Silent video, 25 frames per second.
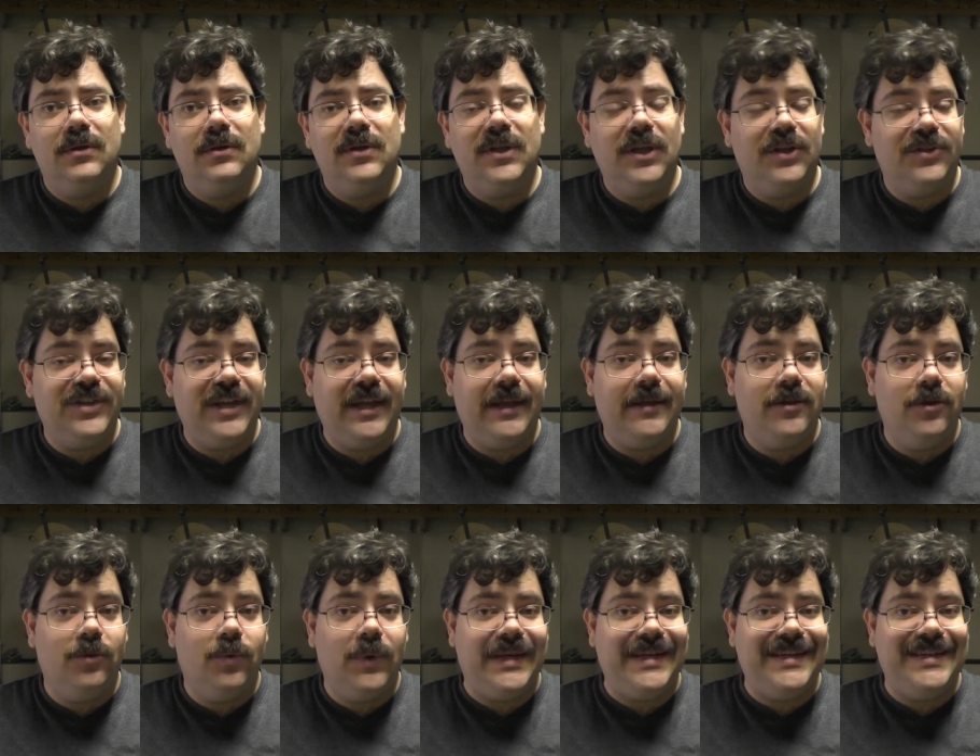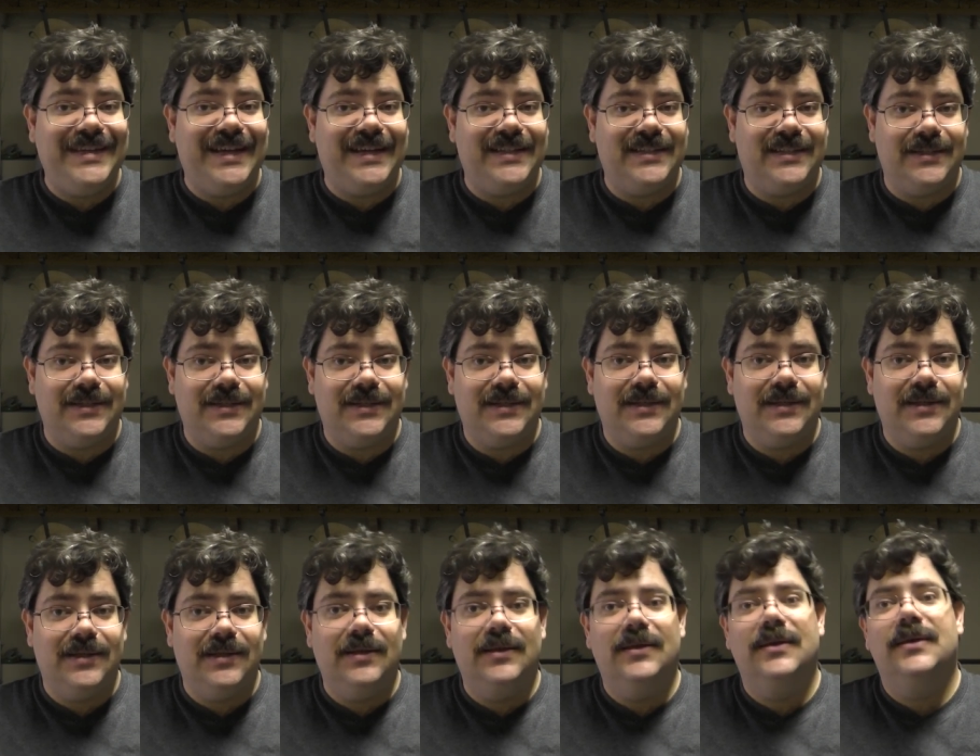They'll tell you it doesn't.
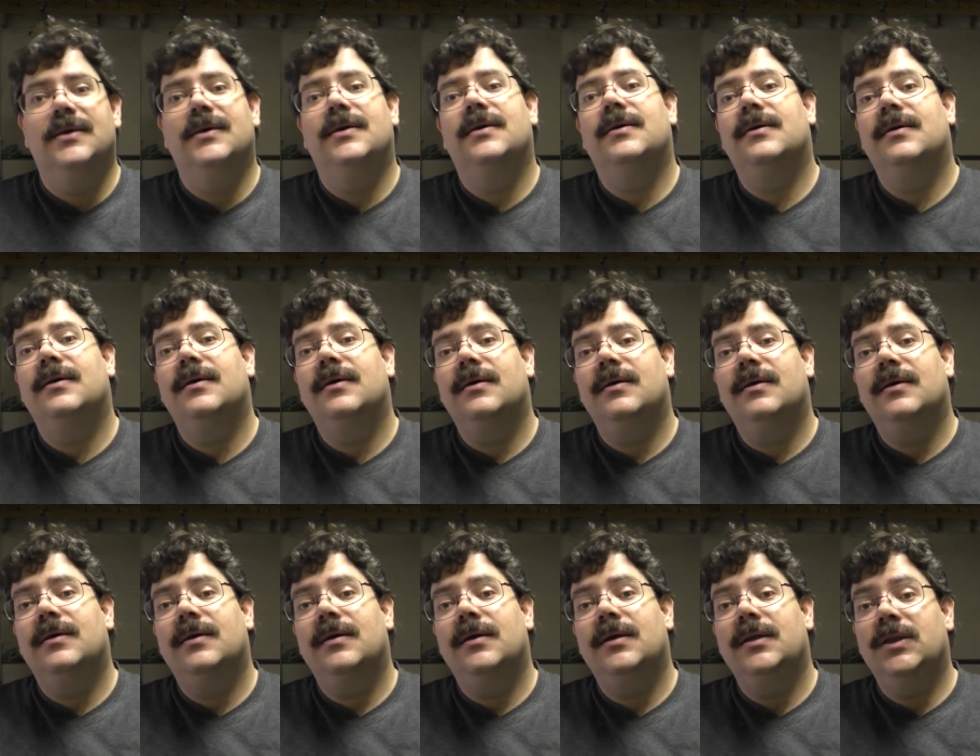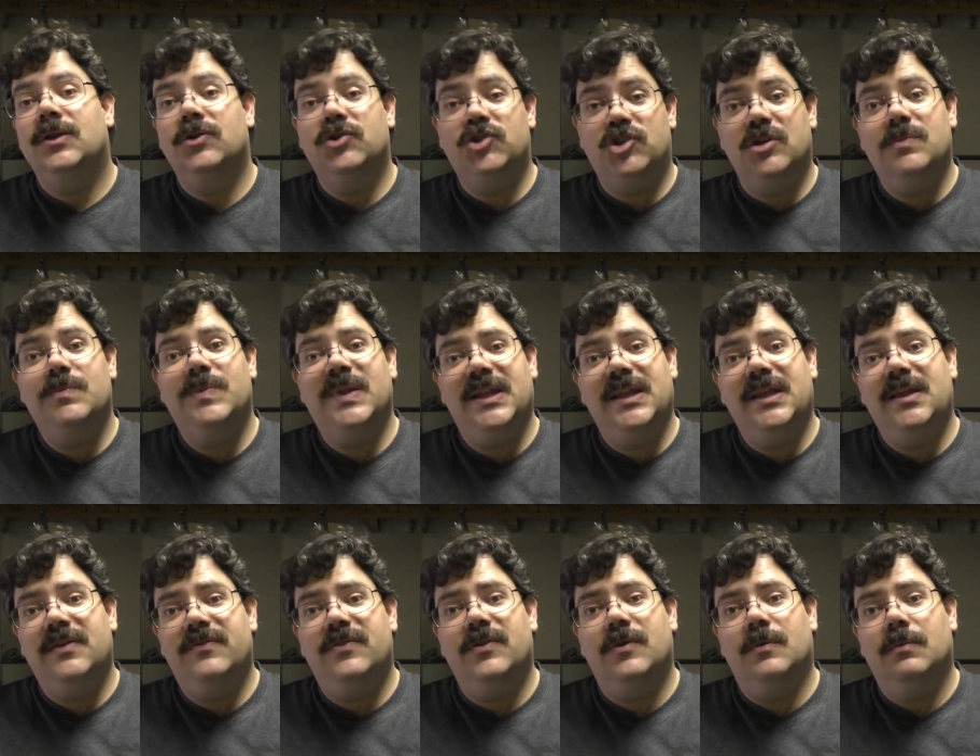You should
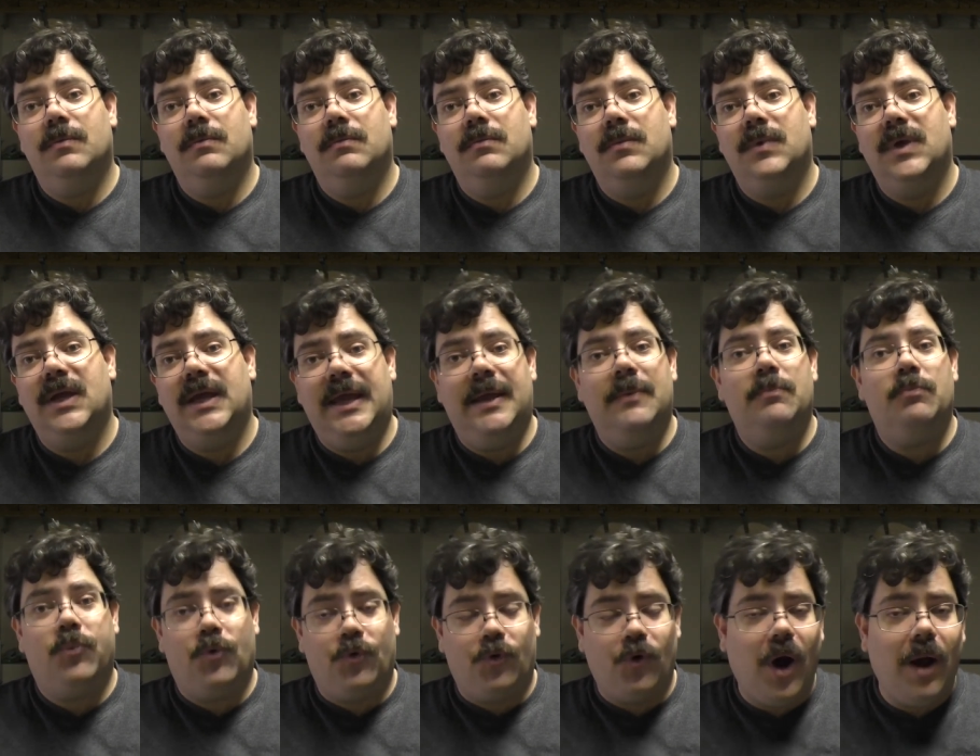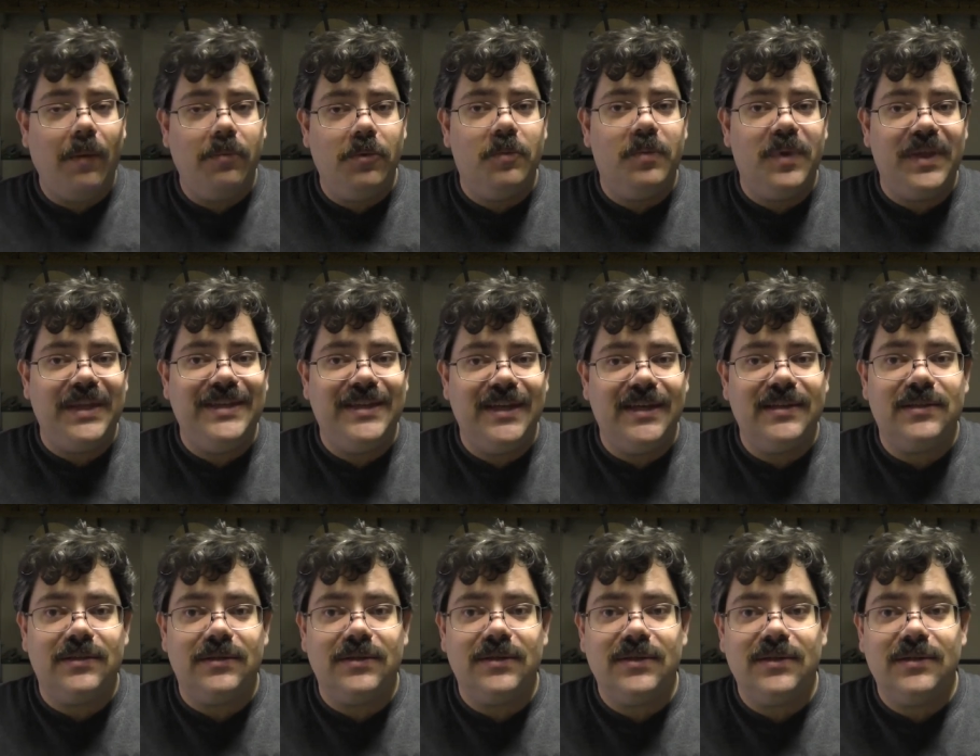believe them. It probably
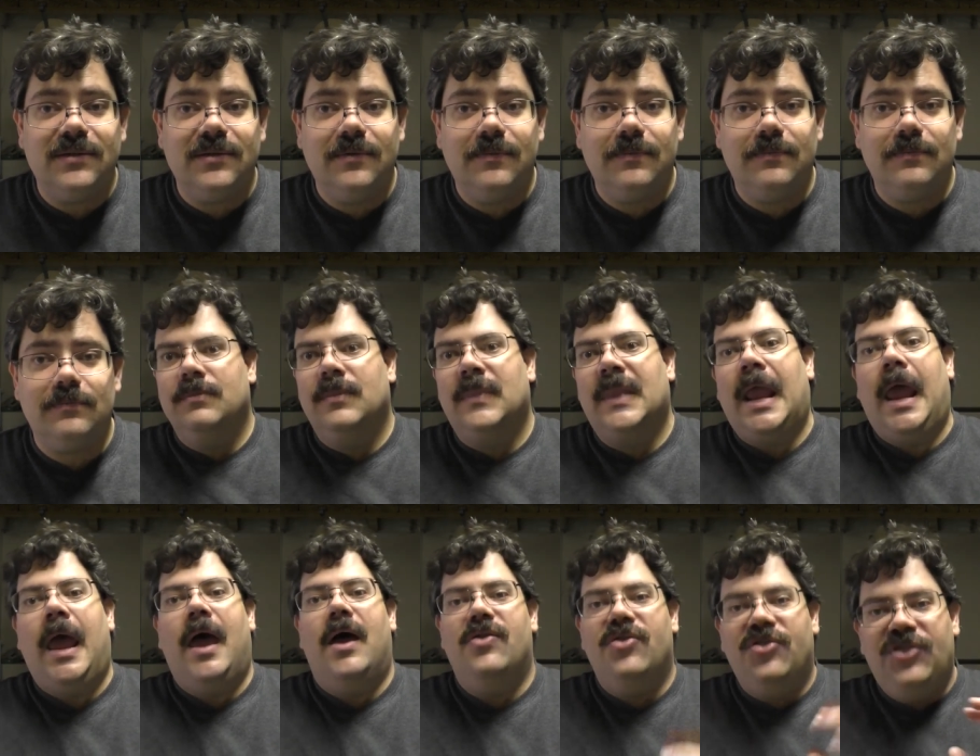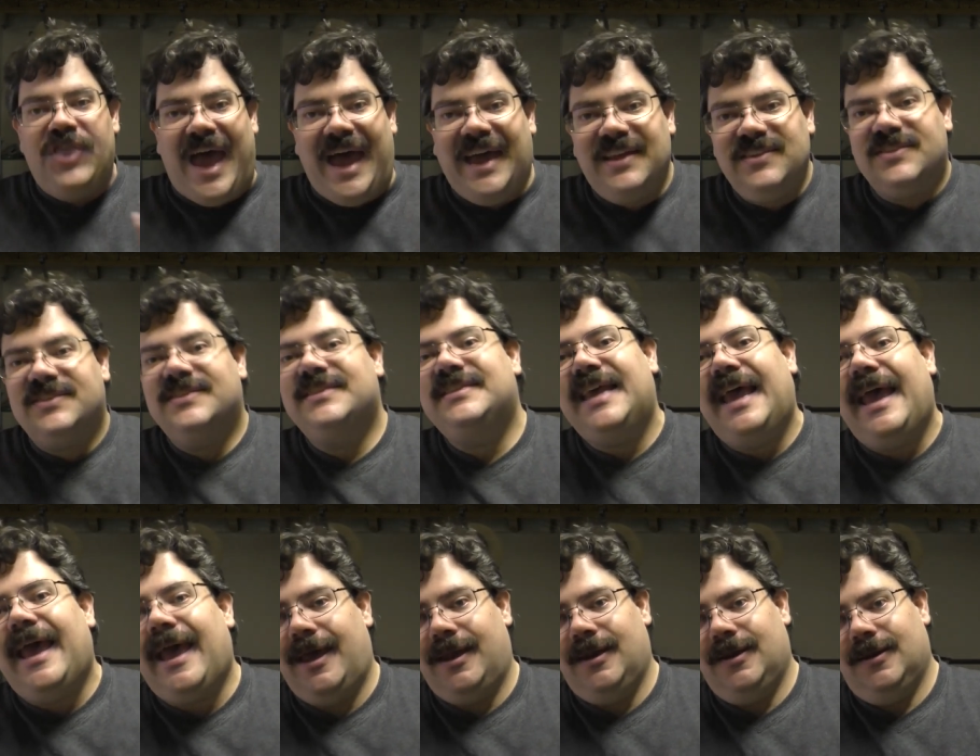doesn't. That
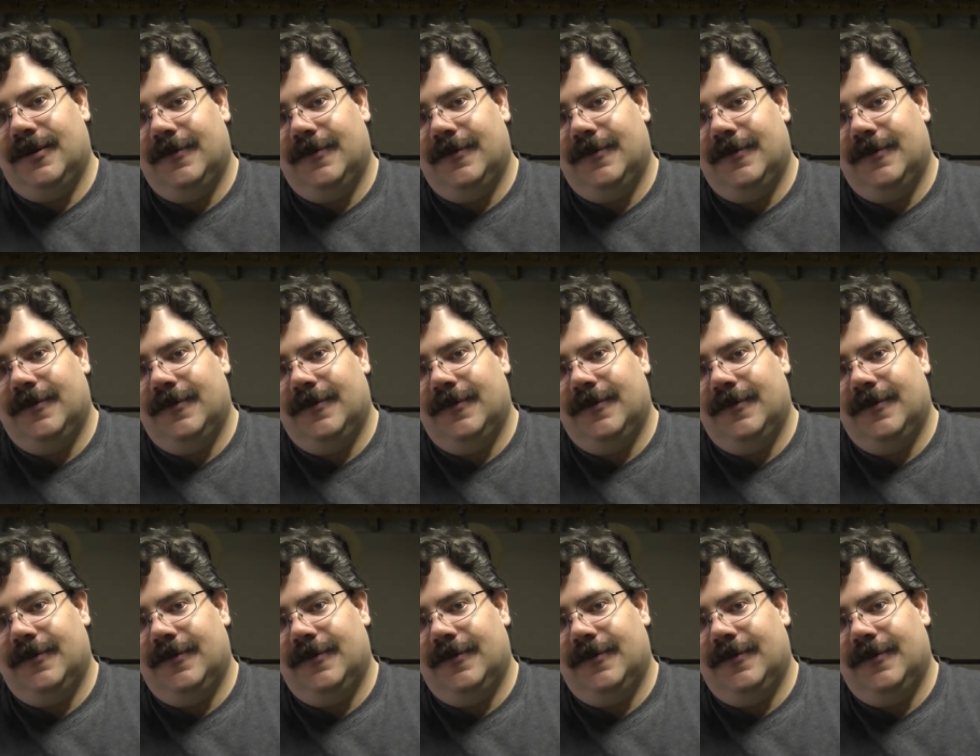said,